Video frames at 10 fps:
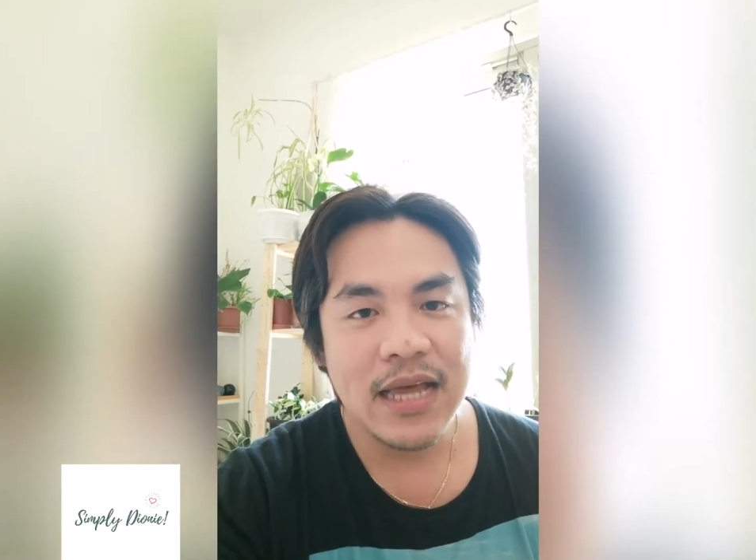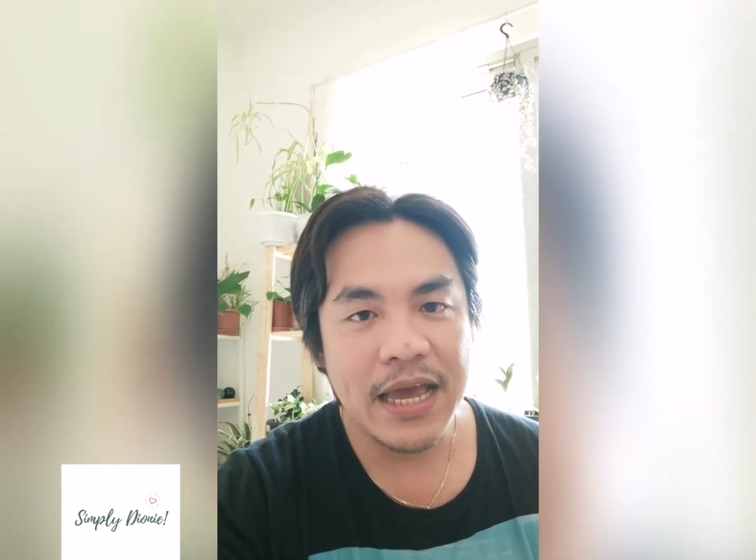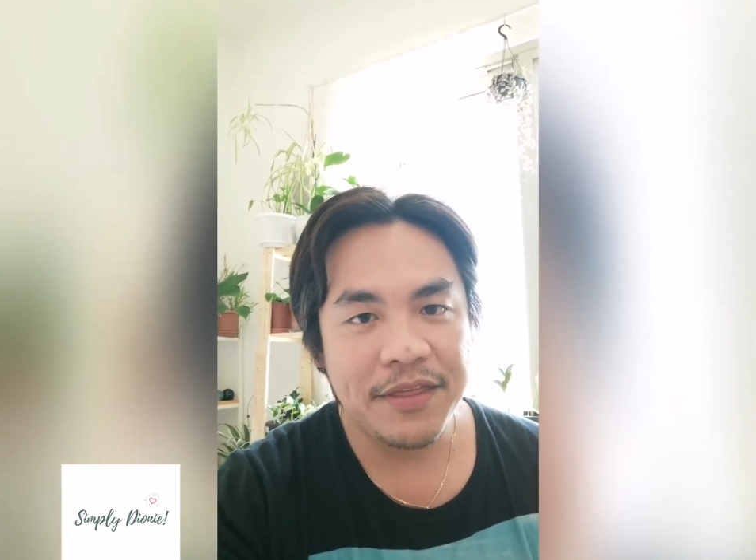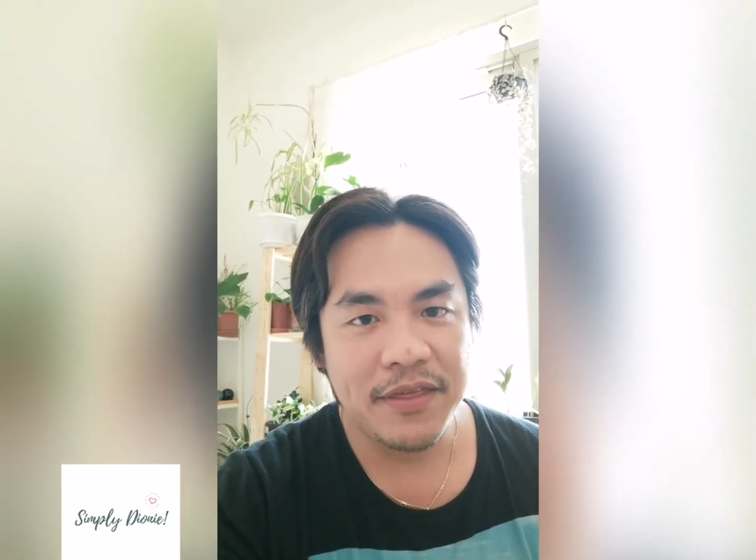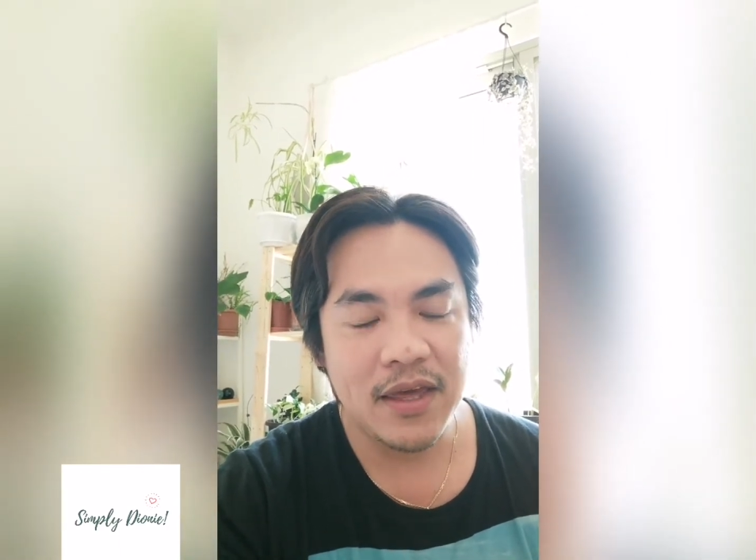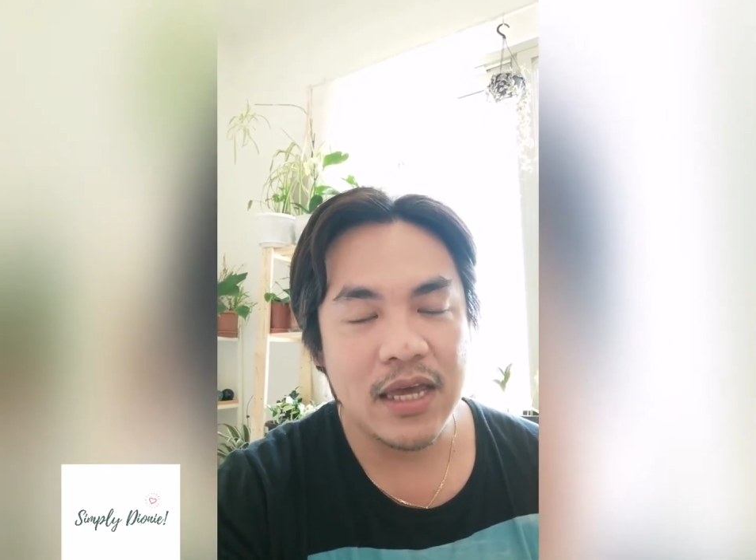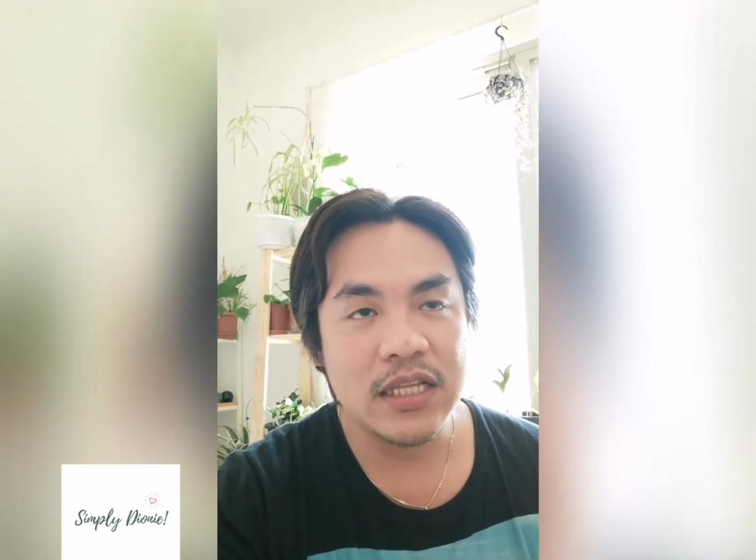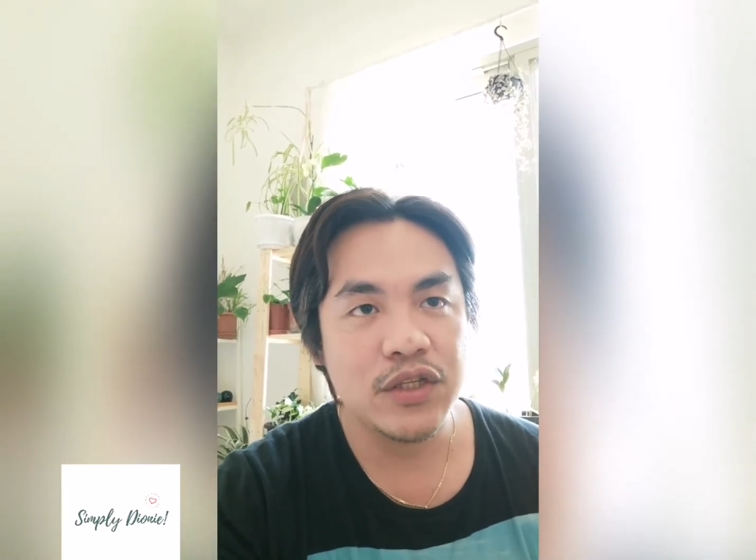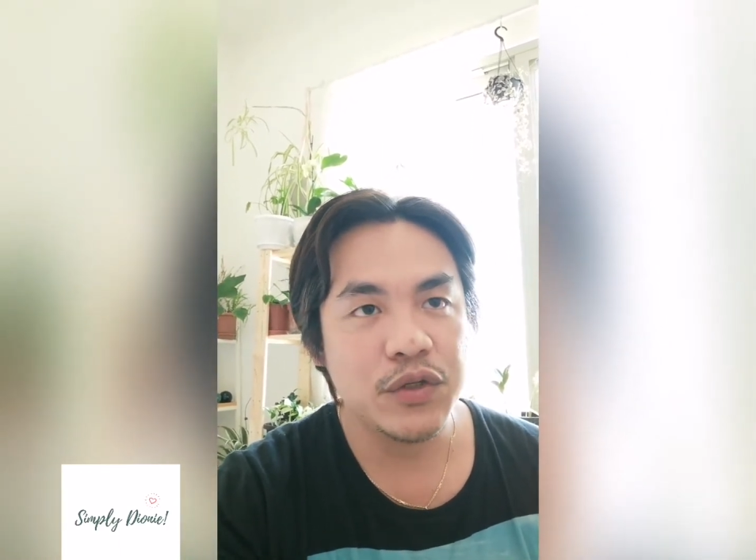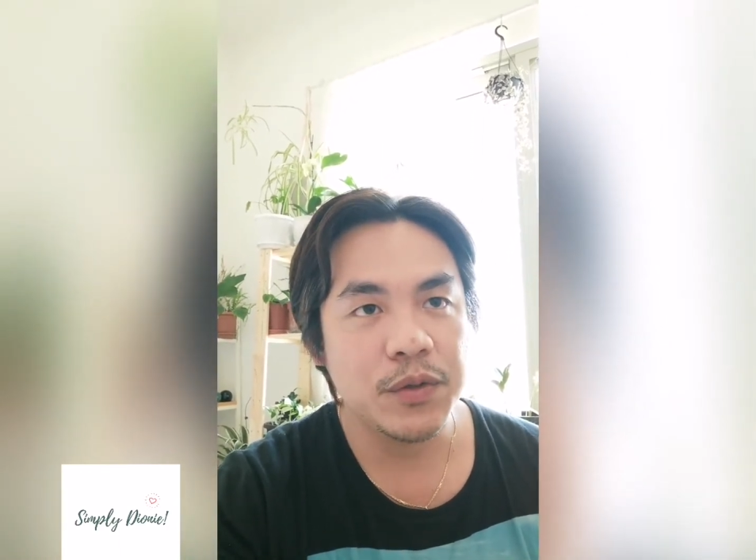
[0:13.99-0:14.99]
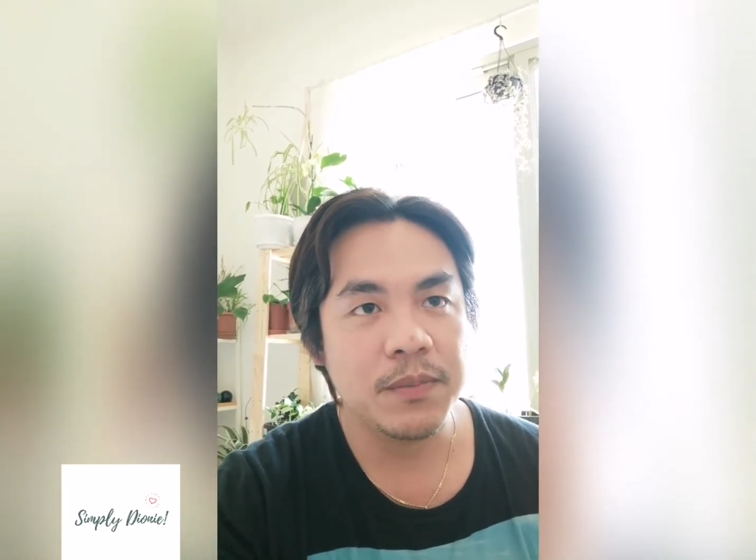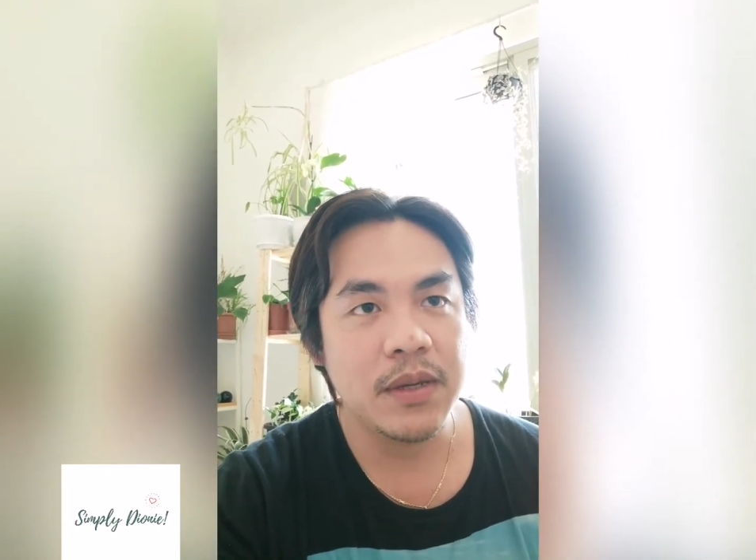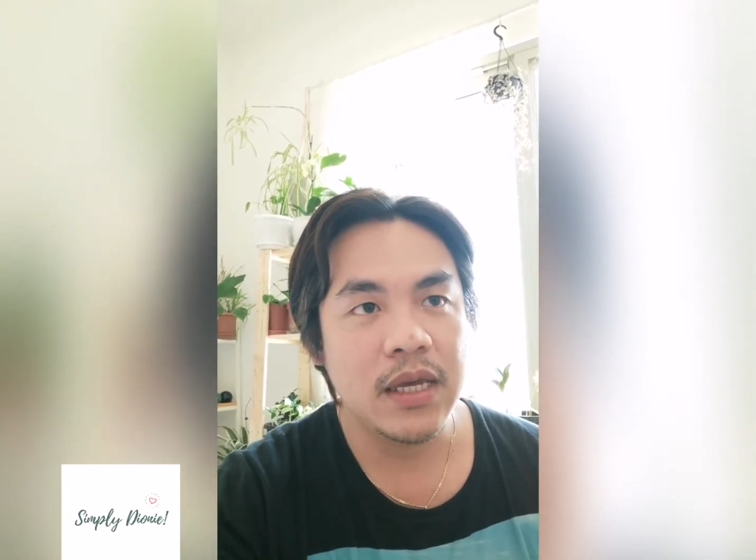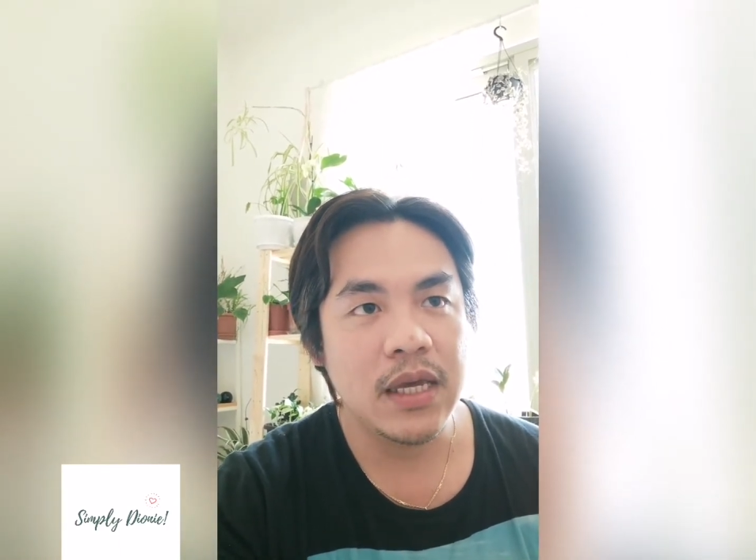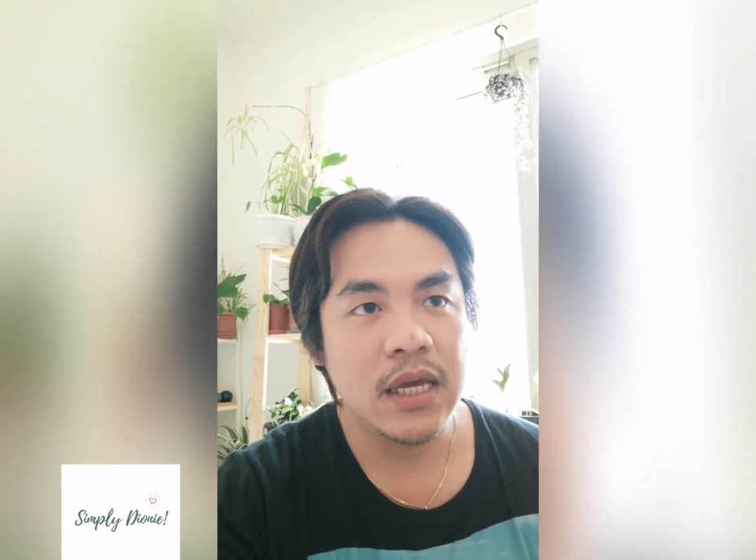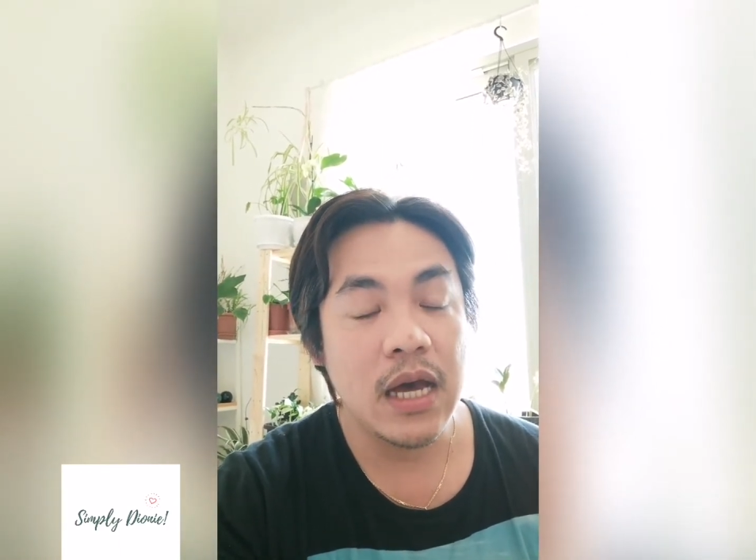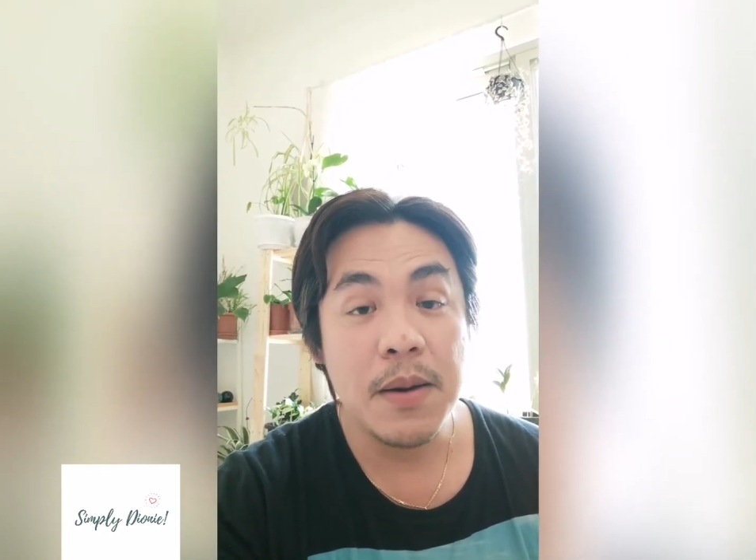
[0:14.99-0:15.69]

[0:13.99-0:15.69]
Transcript: I think it took me